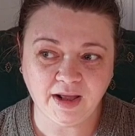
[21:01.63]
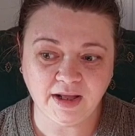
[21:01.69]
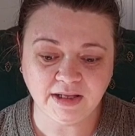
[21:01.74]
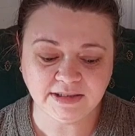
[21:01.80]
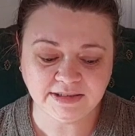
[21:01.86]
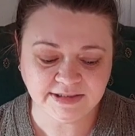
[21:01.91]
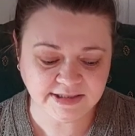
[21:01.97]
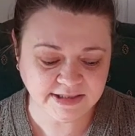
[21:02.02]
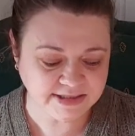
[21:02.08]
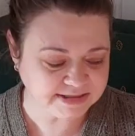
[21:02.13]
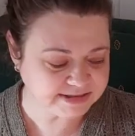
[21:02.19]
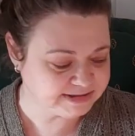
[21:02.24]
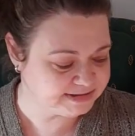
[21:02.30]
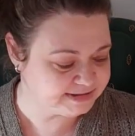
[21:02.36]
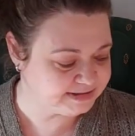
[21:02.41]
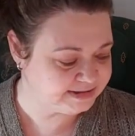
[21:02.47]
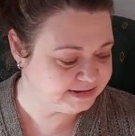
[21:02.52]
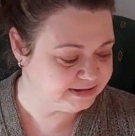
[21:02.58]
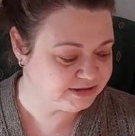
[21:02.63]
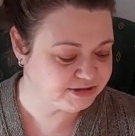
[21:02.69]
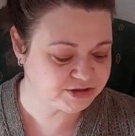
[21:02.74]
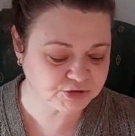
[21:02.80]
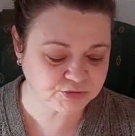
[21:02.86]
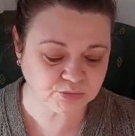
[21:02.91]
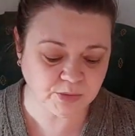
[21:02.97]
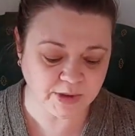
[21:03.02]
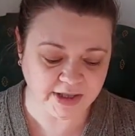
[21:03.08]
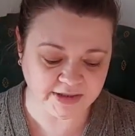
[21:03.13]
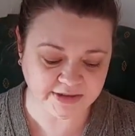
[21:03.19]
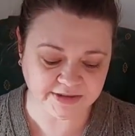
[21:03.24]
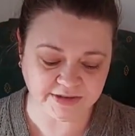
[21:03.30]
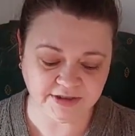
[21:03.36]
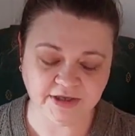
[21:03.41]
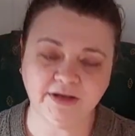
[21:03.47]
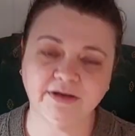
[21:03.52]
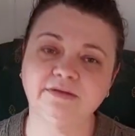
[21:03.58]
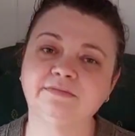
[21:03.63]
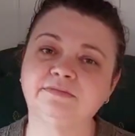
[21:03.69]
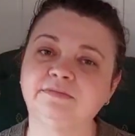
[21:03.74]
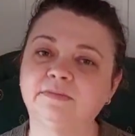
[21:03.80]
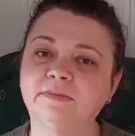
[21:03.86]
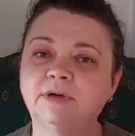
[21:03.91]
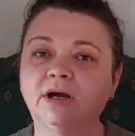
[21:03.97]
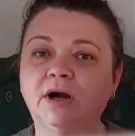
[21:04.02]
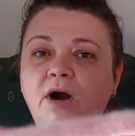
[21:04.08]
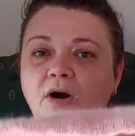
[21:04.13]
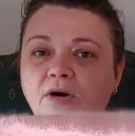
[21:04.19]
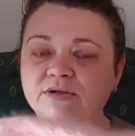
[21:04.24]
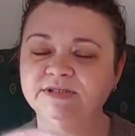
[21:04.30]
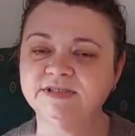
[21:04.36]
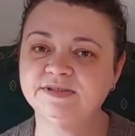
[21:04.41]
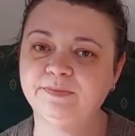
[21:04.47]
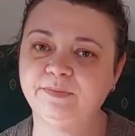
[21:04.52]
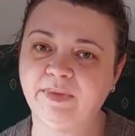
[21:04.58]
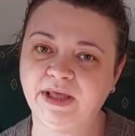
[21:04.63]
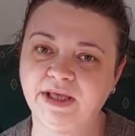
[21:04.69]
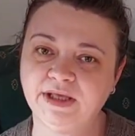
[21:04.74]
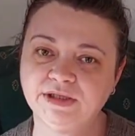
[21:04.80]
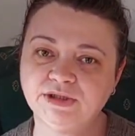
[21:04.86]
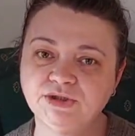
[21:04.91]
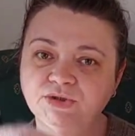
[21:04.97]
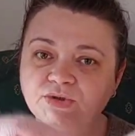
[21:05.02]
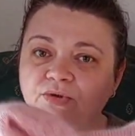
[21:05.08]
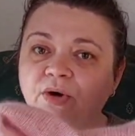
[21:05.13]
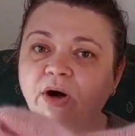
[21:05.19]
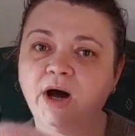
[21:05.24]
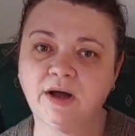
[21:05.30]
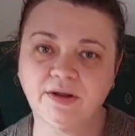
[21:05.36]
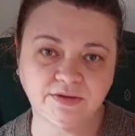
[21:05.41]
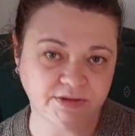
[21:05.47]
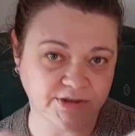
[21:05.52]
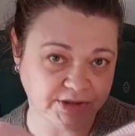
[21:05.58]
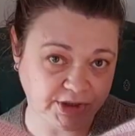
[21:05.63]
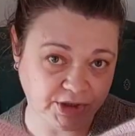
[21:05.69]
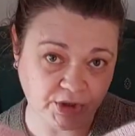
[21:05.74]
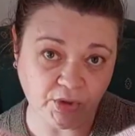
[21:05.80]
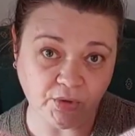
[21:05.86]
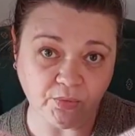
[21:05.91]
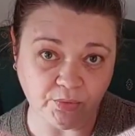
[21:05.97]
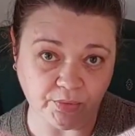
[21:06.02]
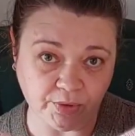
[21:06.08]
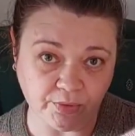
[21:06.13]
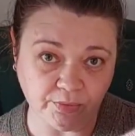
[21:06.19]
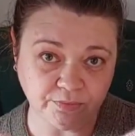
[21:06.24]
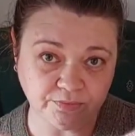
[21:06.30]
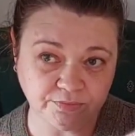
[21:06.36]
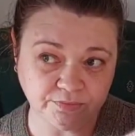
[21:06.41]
This sweater cost me 200 euro.